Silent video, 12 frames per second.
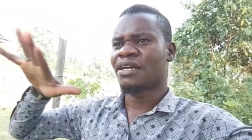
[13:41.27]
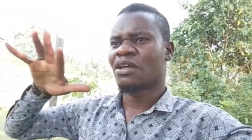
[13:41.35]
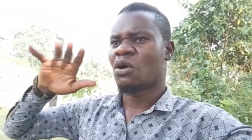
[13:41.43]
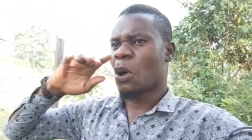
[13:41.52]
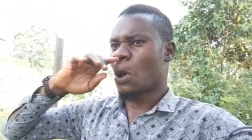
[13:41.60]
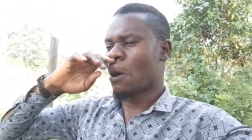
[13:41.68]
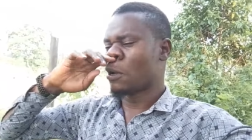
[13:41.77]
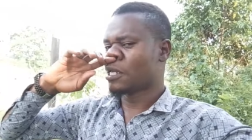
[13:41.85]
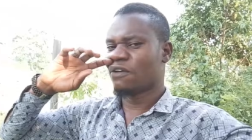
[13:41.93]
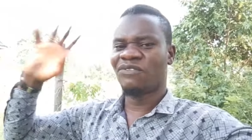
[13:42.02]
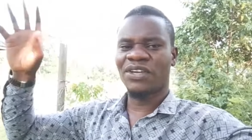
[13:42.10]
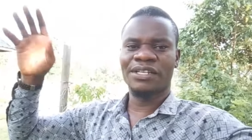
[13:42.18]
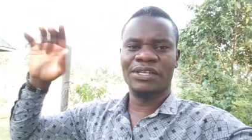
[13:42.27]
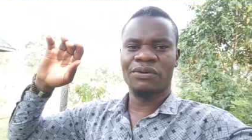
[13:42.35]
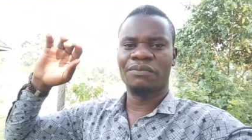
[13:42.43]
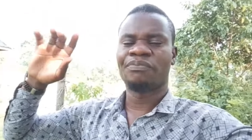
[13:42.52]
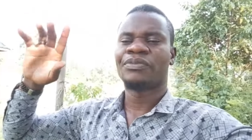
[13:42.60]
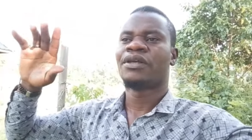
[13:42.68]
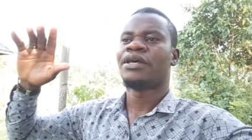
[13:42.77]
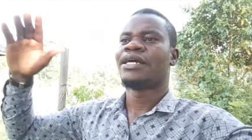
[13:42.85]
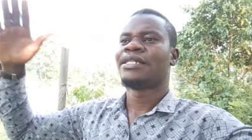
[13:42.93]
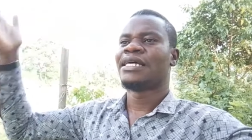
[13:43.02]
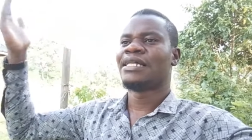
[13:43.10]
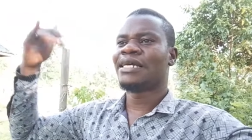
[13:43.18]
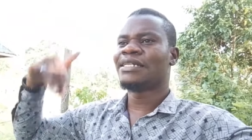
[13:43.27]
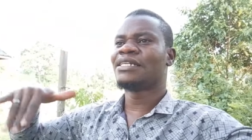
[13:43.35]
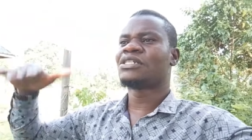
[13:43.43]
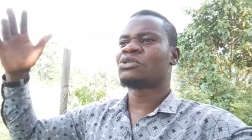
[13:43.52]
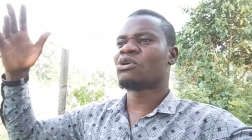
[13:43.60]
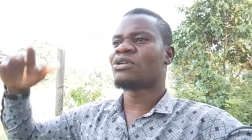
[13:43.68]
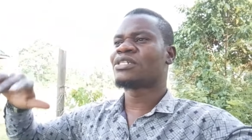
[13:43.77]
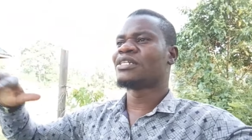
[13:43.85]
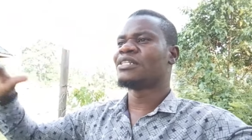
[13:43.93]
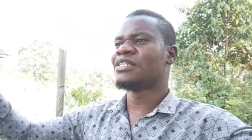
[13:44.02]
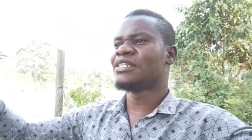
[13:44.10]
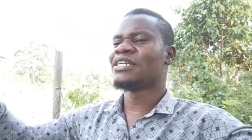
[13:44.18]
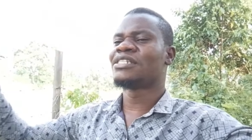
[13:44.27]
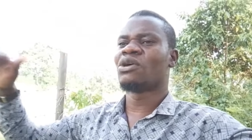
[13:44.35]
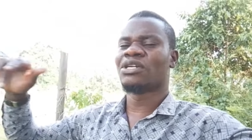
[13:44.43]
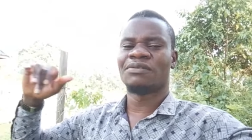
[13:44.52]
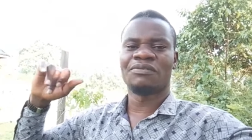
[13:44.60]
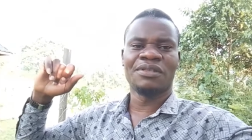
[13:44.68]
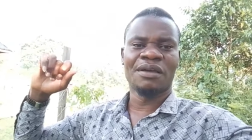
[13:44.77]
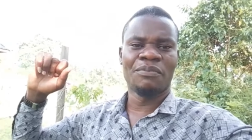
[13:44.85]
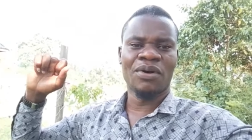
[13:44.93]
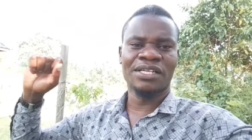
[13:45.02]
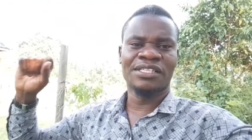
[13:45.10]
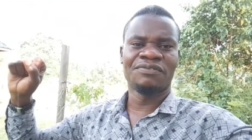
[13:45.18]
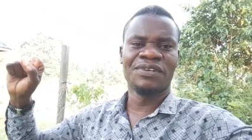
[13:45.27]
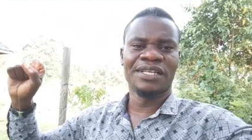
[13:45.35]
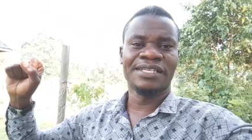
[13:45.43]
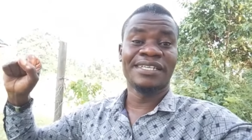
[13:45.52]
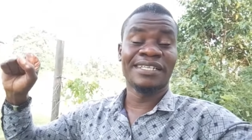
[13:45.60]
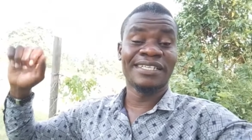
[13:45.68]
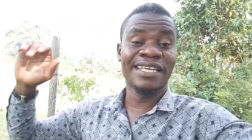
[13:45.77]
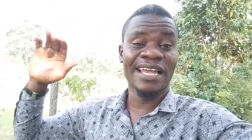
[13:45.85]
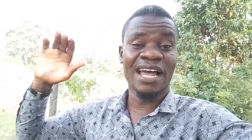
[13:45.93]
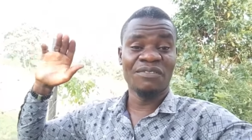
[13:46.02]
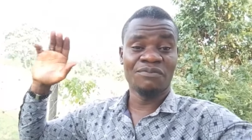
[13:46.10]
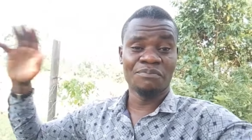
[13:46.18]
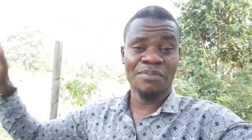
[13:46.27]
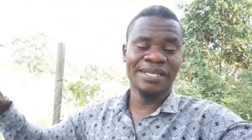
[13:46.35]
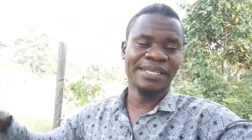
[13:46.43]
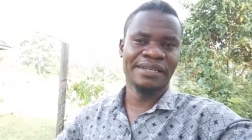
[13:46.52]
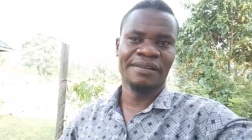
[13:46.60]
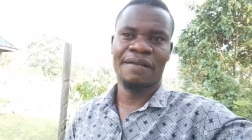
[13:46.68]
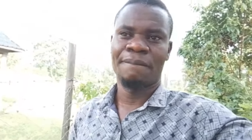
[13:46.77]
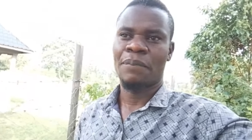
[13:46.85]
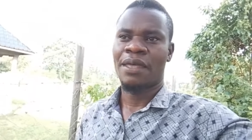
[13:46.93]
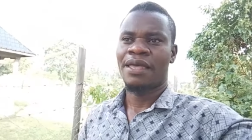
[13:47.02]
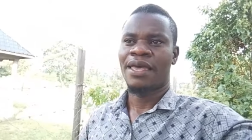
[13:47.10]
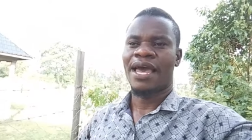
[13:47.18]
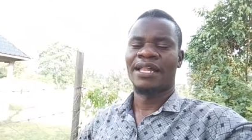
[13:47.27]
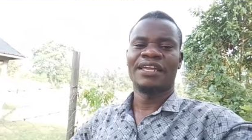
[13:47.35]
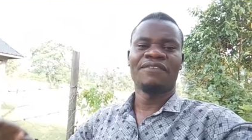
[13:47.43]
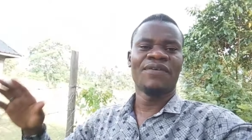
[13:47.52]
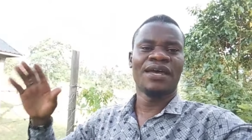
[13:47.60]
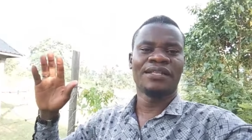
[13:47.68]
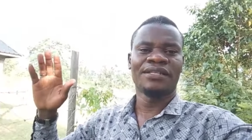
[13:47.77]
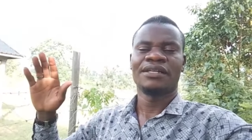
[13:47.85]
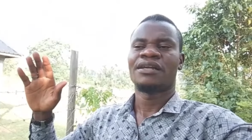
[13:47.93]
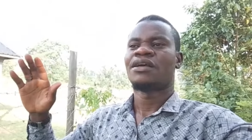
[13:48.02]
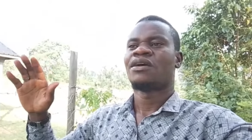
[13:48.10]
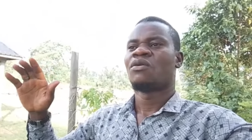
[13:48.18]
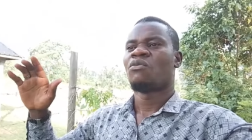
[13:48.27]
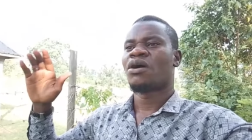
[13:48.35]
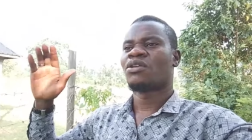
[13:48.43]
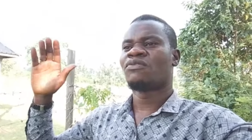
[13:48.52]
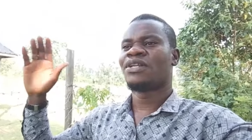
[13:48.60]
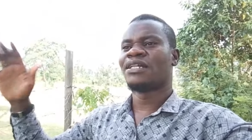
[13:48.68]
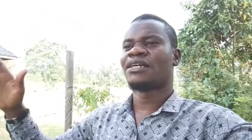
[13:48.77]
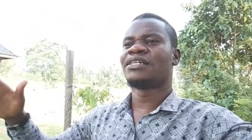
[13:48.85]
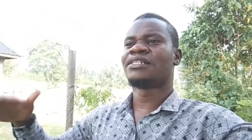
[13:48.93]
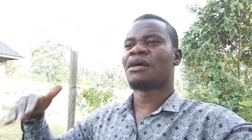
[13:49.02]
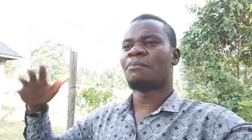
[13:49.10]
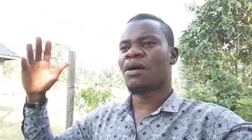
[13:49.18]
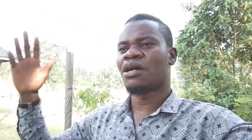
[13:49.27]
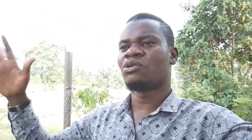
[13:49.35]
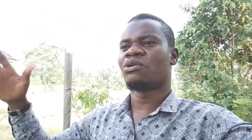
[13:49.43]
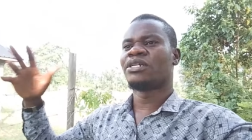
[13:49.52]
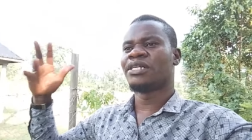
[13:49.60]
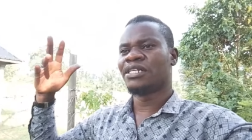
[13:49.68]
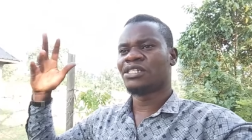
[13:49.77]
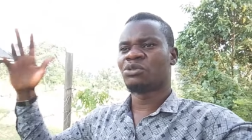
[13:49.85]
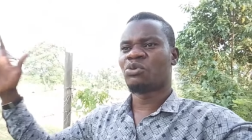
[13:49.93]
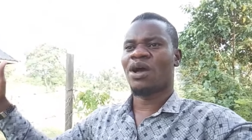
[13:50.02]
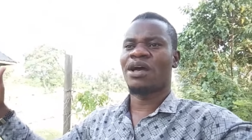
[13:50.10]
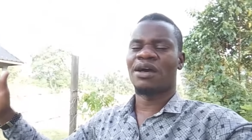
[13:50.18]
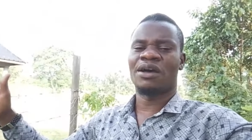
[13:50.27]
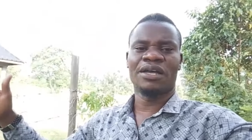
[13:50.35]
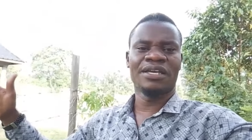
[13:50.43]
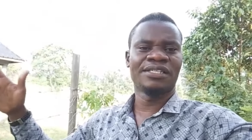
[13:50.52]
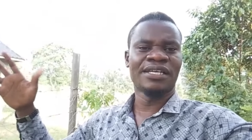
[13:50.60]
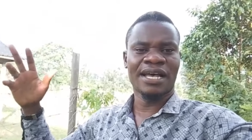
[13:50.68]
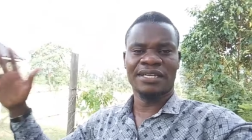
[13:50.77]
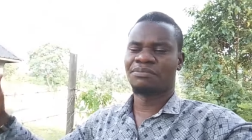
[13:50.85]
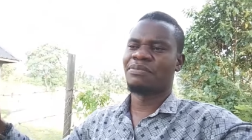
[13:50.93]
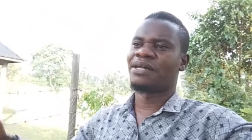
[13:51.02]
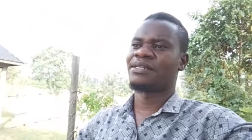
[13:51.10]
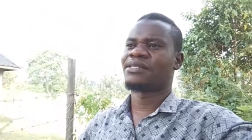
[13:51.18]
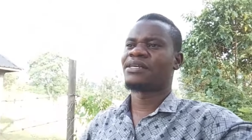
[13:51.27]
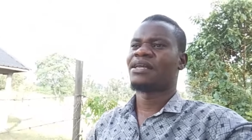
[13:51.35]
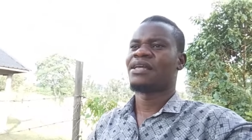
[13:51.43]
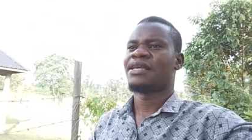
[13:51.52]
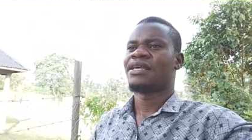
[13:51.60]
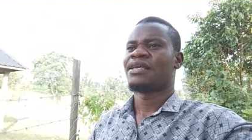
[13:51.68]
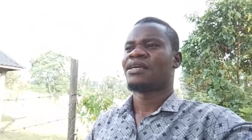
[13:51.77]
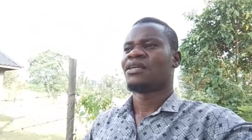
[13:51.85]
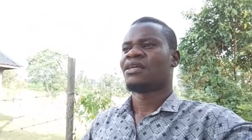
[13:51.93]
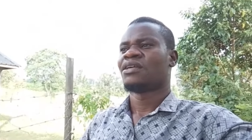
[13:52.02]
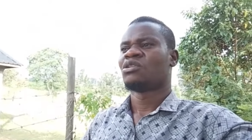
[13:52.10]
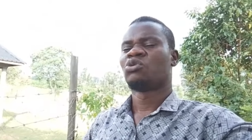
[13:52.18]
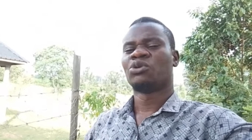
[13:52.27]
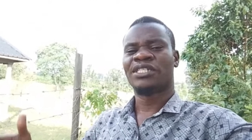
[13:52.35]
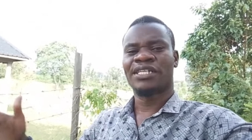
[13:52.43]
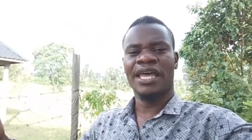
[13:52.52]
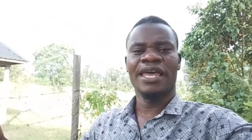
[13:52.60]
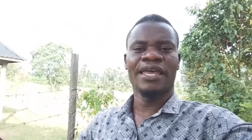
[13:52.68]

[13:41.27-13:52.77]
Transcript: on the video. The ladies thought in this uh, Nyebuansi village that they have money. And even one of the ladies abandoned his, his husband to stay